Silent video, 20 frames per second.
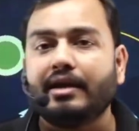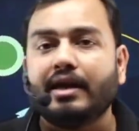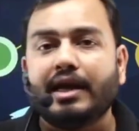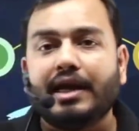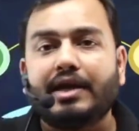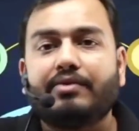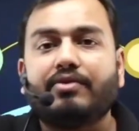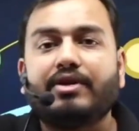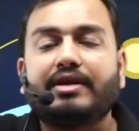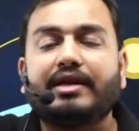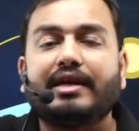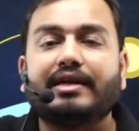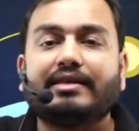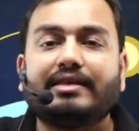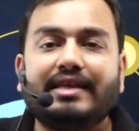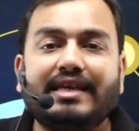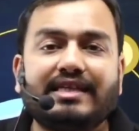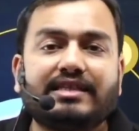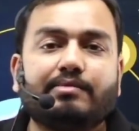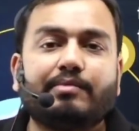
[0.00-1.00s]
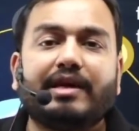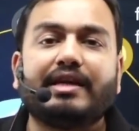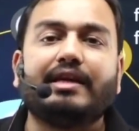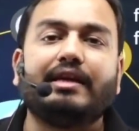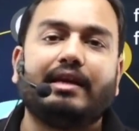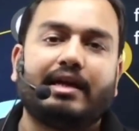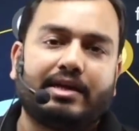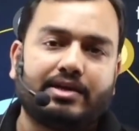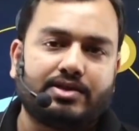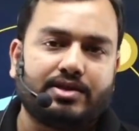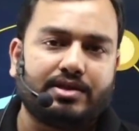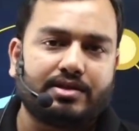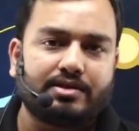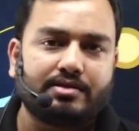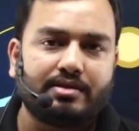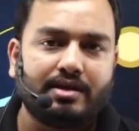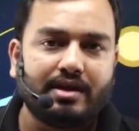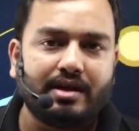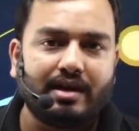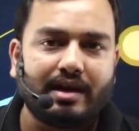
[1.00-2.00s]
It will take these many lectures.
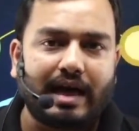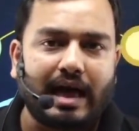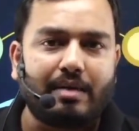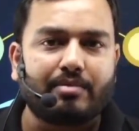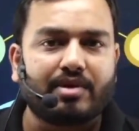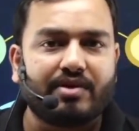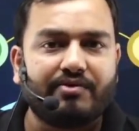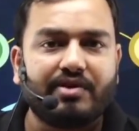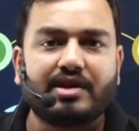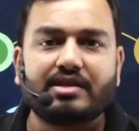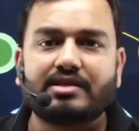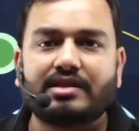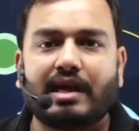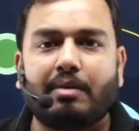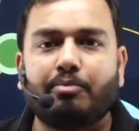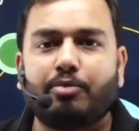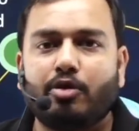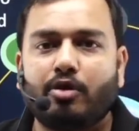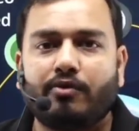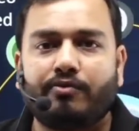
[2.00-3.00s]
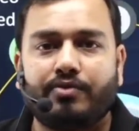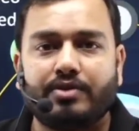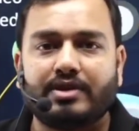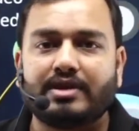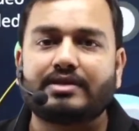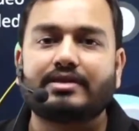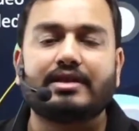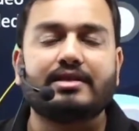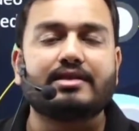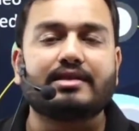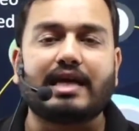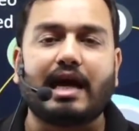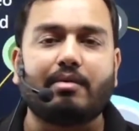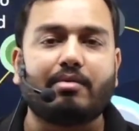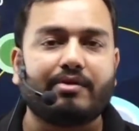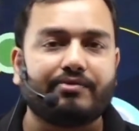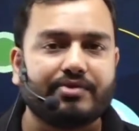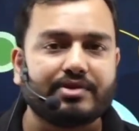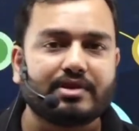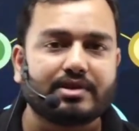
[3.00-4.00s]
You know, I'm giving example of physics since I'm a
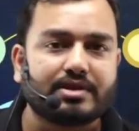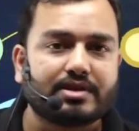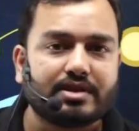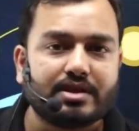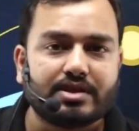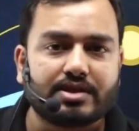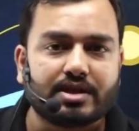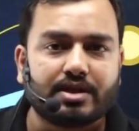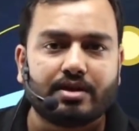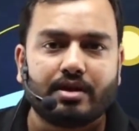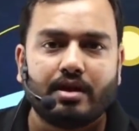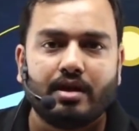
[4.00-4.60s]
physics teacher.